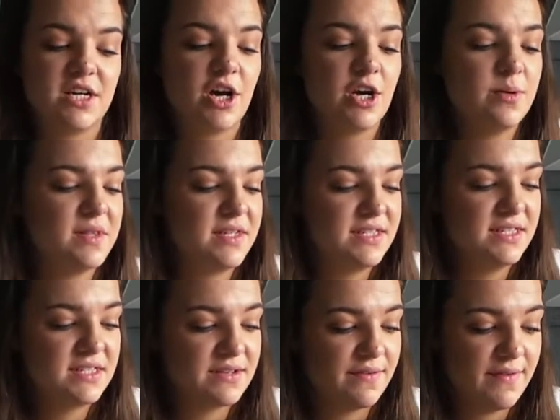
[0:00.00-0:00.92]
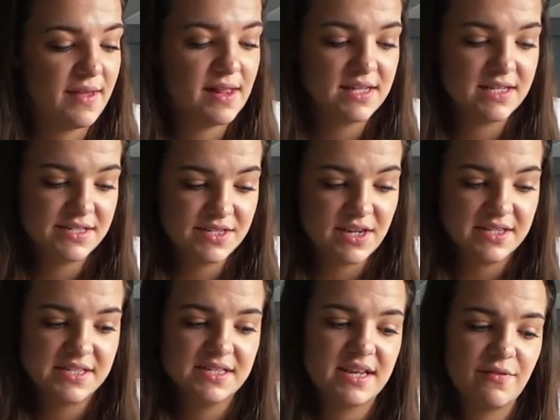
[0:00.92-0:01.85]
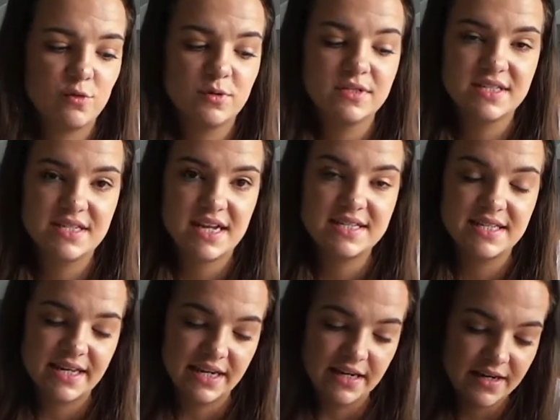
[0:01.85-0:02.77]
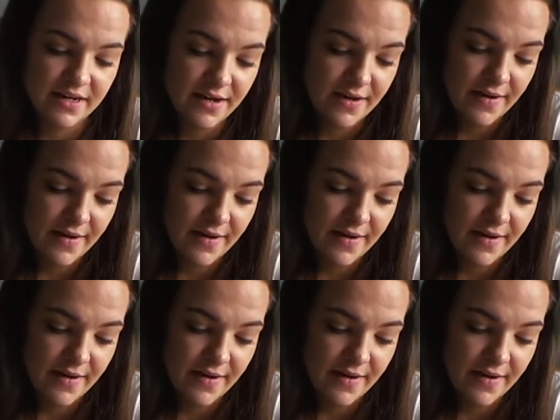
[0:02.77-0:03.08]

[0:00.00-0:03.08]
I hope these feel as nice as everyone says they are.